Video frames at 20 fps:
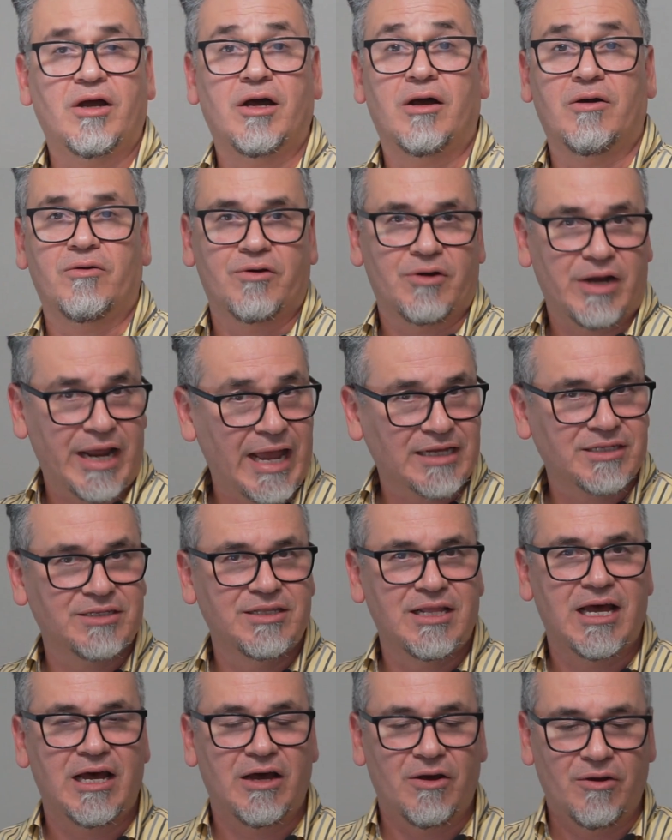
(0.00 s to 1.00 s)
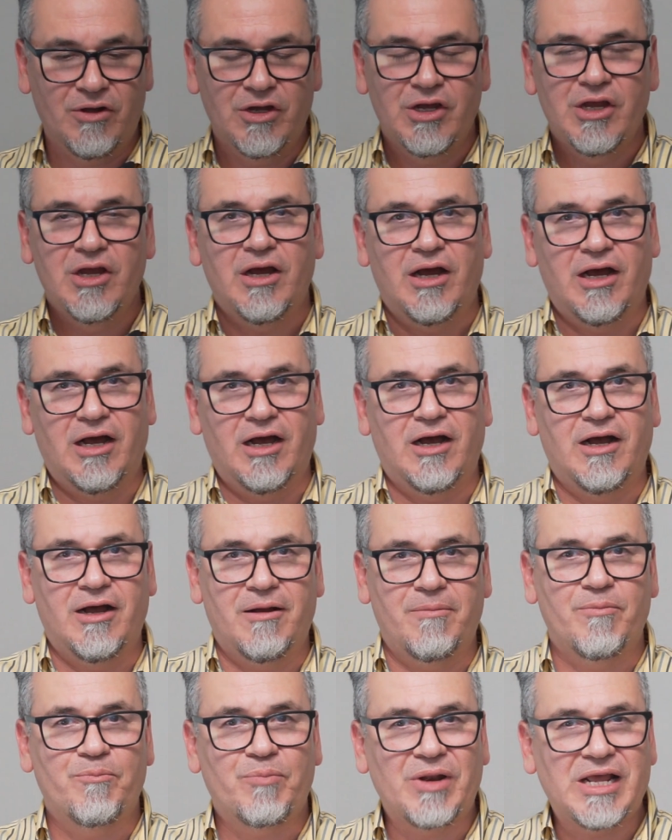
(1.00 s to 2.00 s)
or X now,
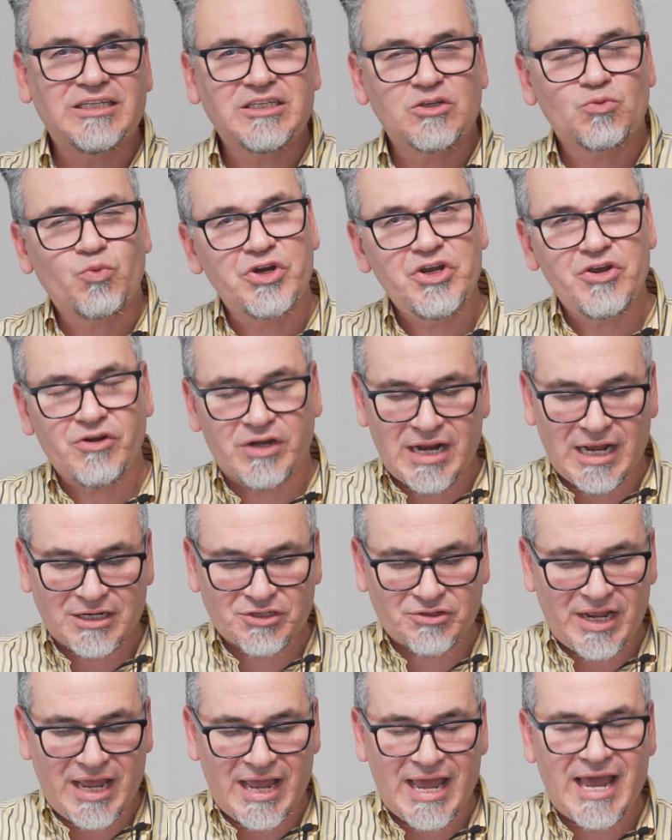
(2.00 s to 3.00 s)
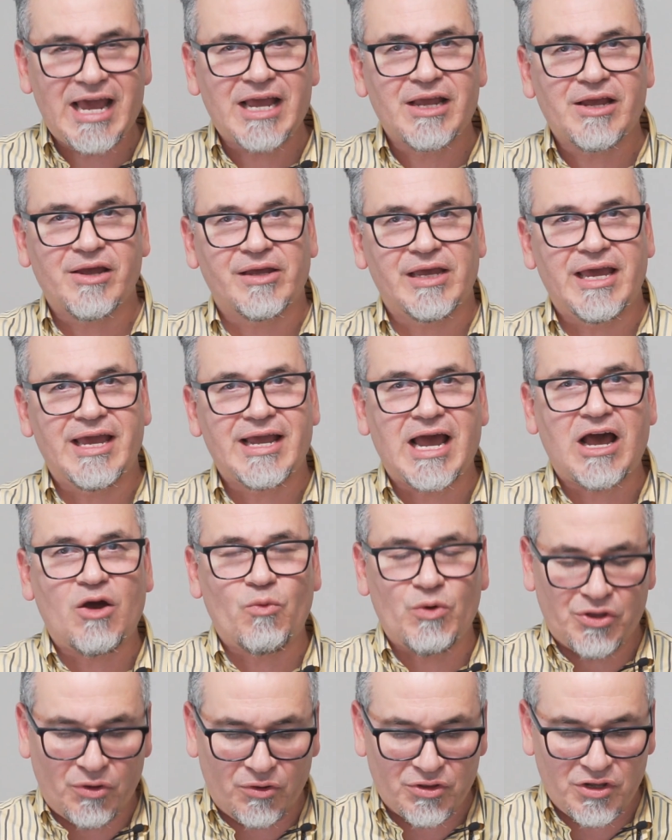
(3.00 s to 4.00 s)
places where you can actually hang out
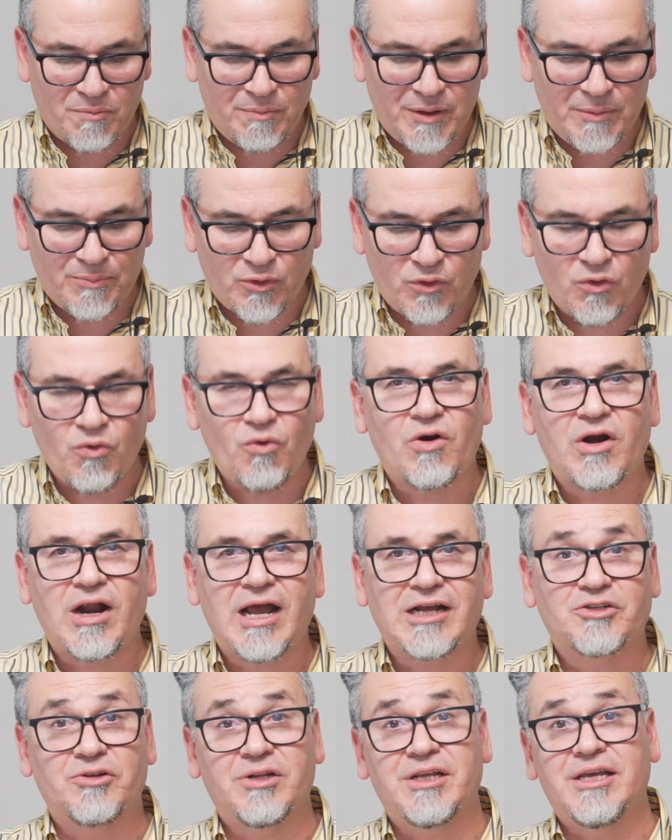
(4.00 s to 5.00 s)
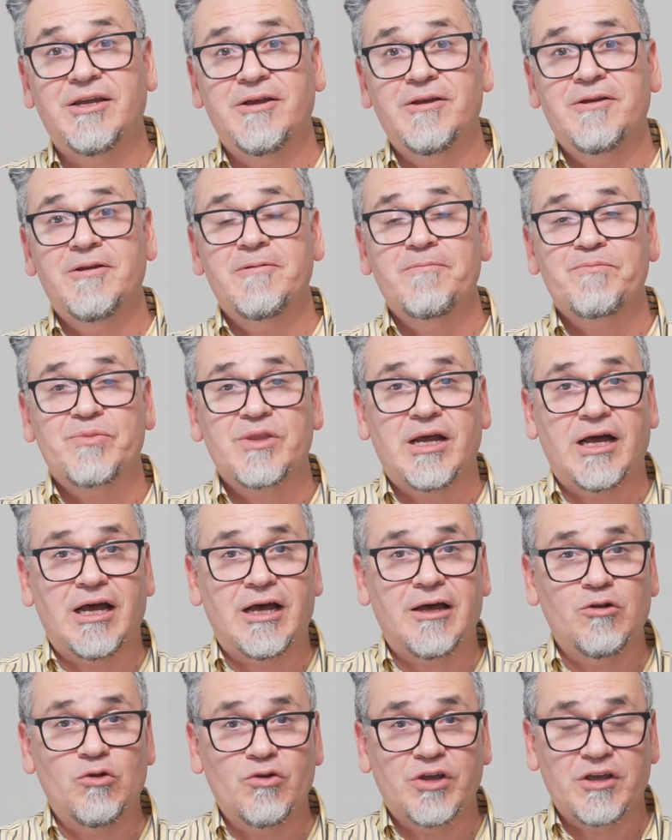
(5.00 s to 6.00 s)
with other people who are actually
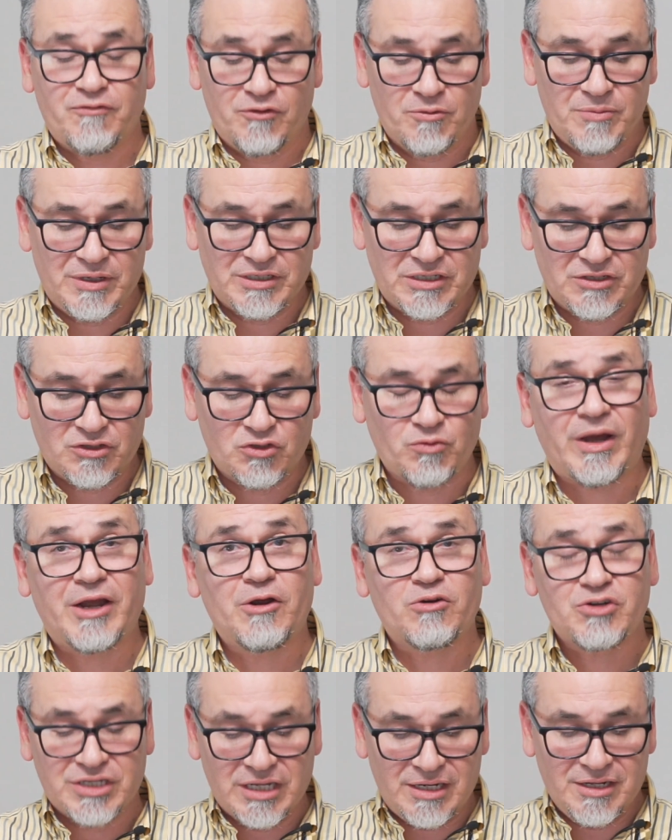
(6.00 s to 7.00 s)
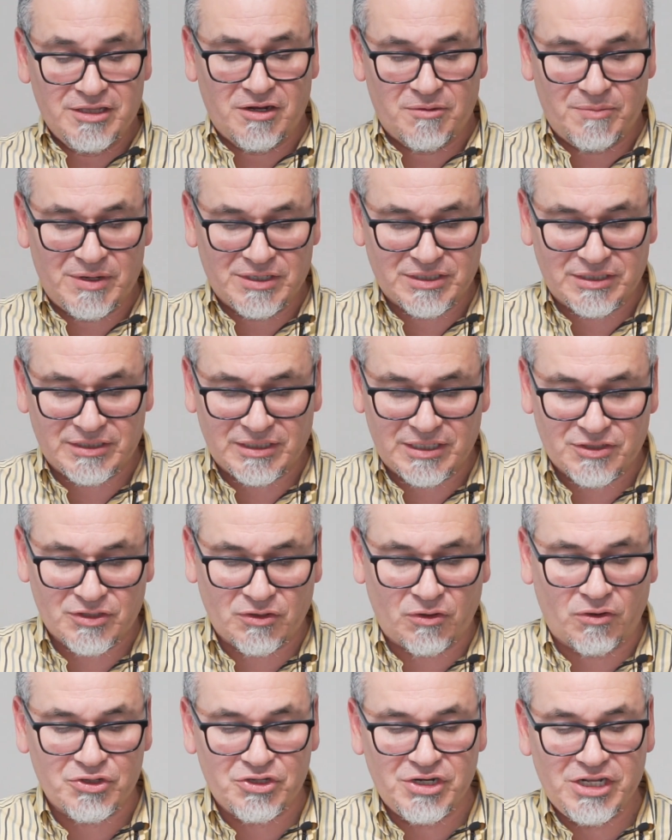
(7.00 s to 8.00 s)
looking for businesses to buy or selling their businesses.
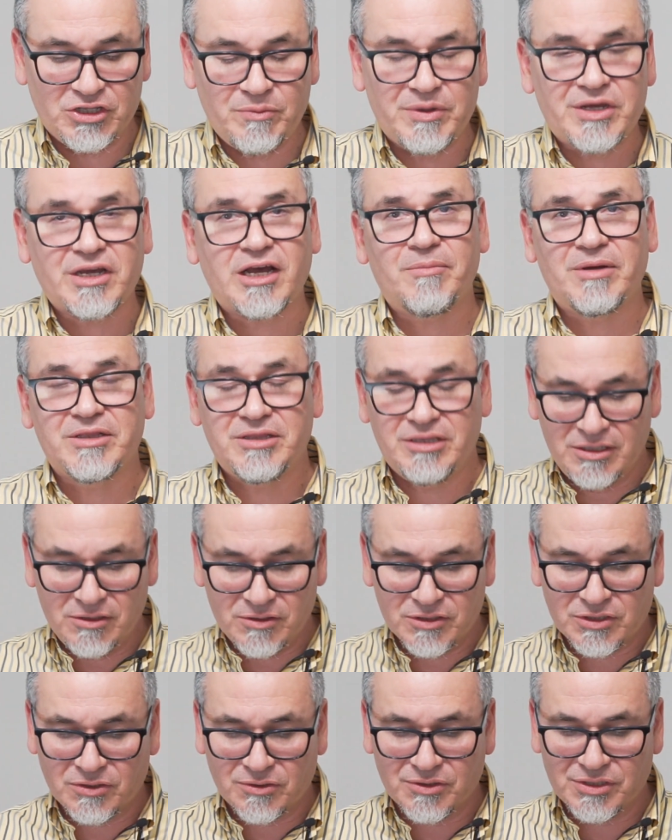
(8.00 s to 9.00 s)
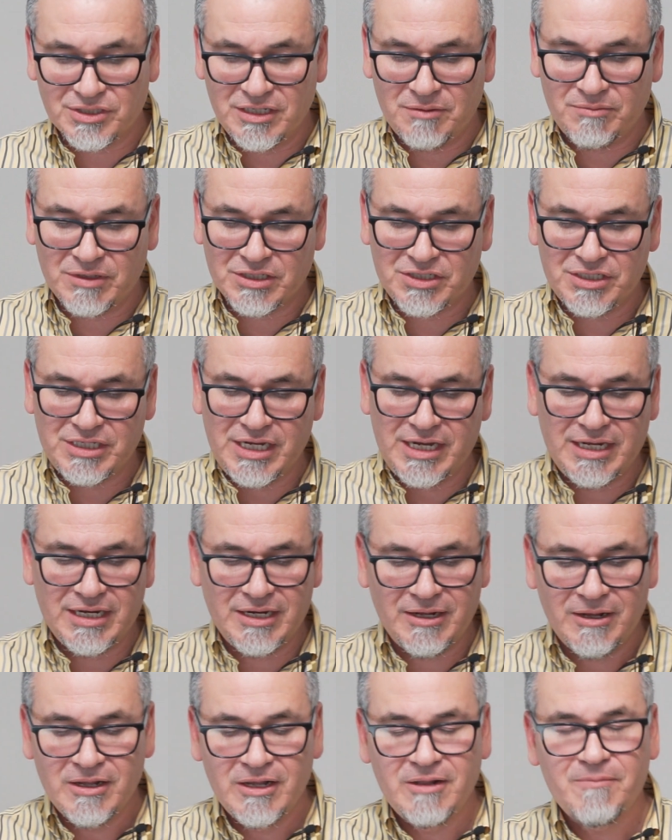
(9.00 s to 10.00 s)
So you need to become a deal sourcing
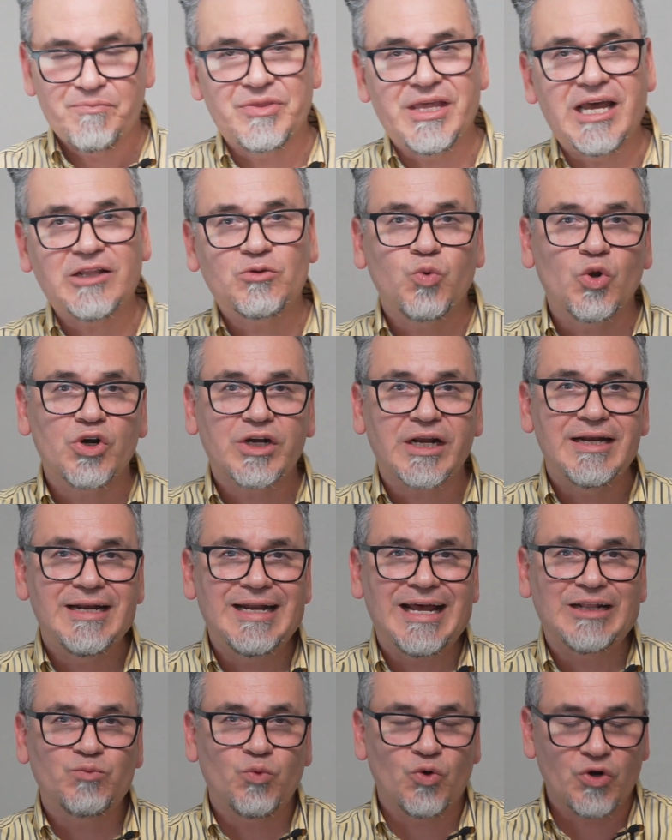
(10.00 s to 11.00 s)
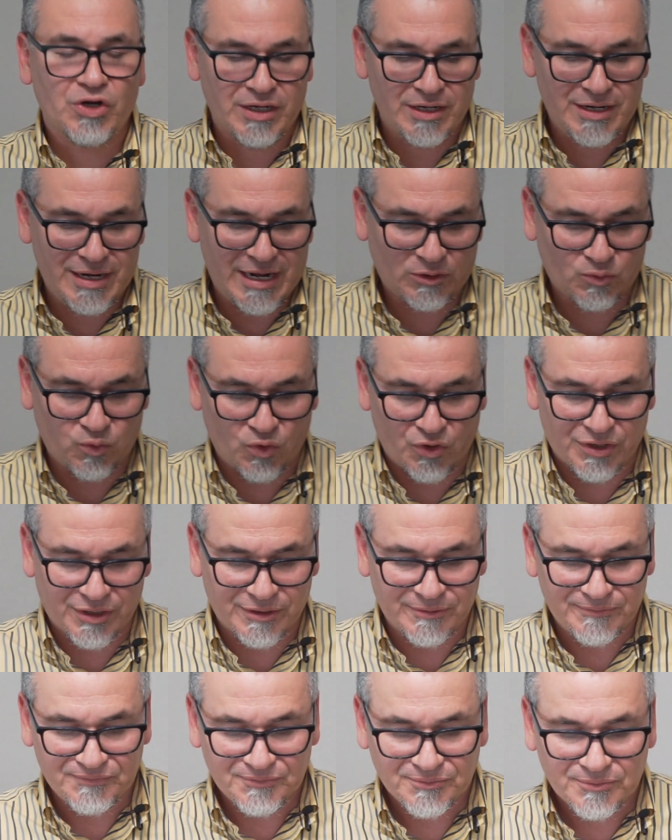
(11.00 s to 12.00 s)
machine. Network.
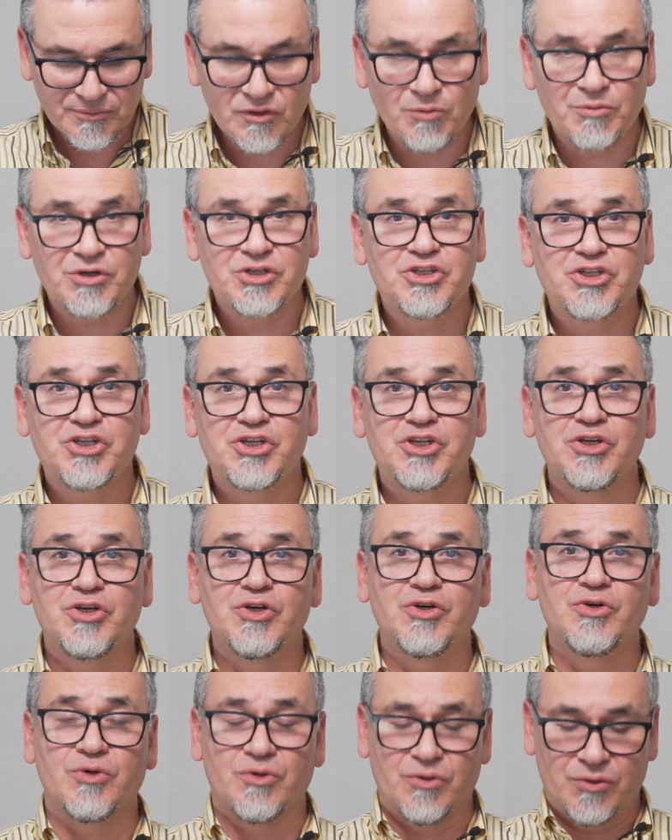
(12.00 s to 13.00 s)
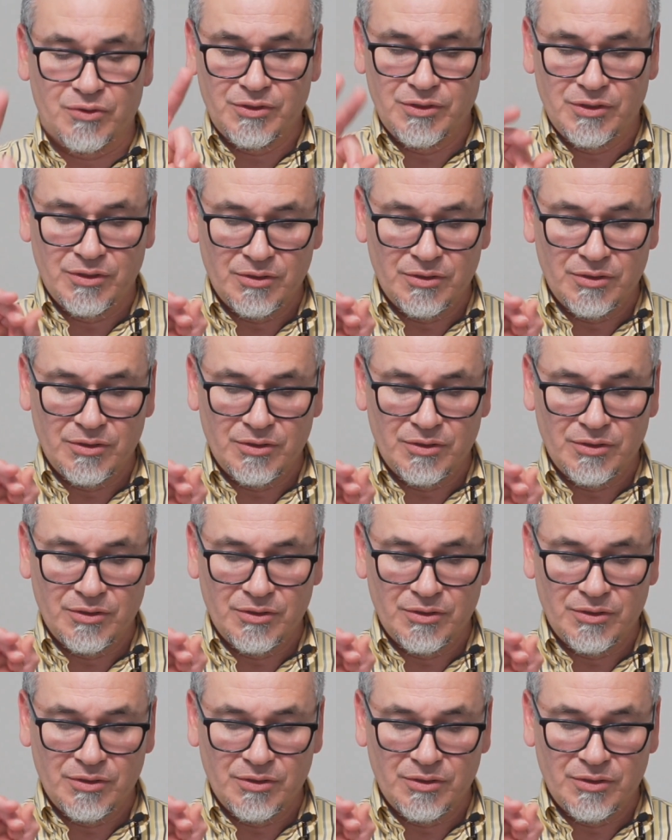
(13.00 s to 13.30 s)
Number two,